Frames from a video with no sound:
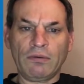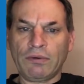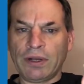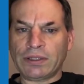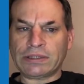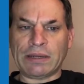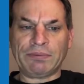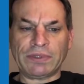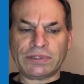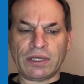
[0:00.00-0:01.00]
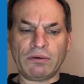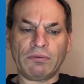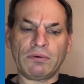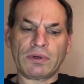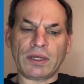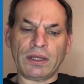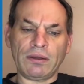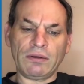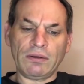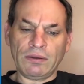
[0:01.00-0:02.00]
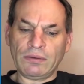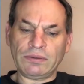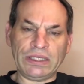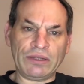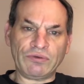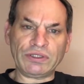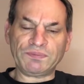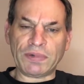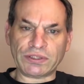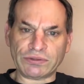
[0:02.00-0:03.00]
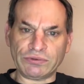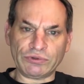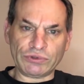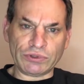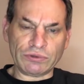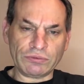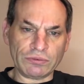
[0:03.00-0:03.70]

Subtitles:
Right on top of the toe. Okay? Decrease pressure in your shoe.